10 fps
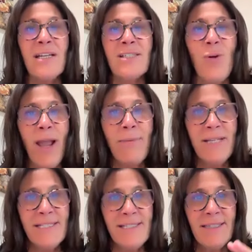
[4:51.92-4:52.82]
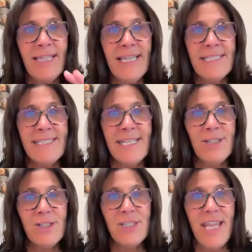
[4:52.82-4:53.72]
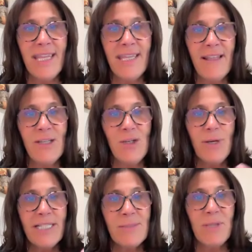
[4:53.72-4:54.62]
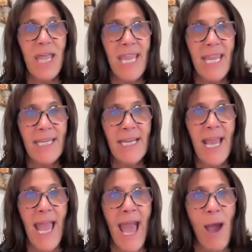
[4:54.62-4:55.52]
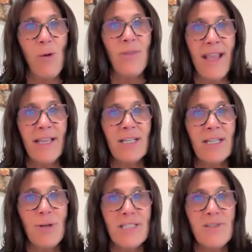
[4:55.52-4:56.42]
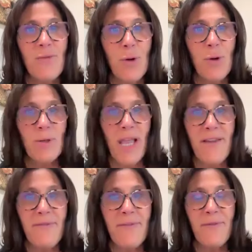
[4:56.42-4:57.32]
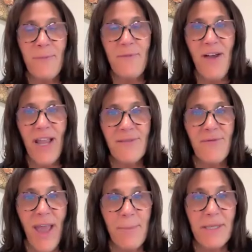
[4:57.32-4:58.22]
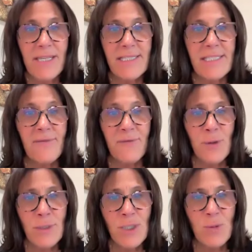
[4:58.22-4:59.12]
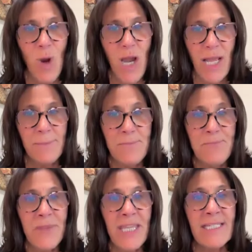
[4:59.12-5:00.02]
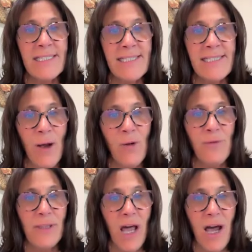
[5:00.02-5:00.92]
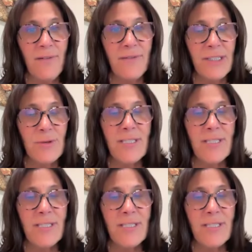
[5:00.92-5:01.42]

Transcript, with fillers: So mm. I'm going to list each thing and then you explain how that can transform your life from fine to fabulous. The first one is self love. And you